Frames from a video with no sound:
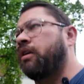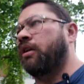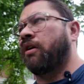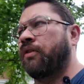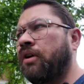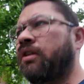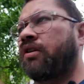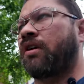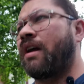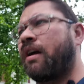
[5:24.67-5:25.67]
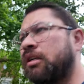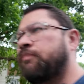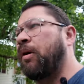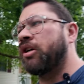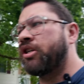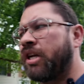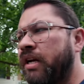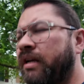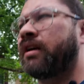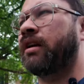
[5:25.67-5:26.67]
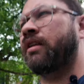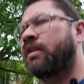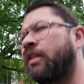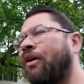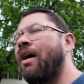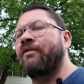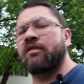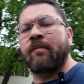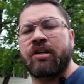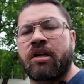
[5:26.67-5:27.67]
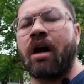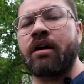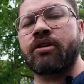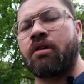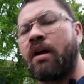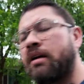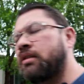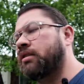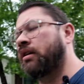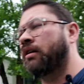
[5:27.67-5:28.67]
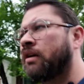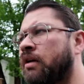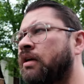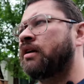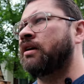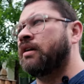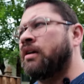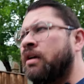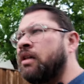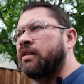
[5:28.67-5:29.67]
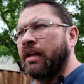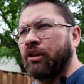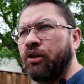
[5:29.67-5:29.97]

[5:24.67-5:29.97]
You know, they're not as punchy, they don't have as much contrast. They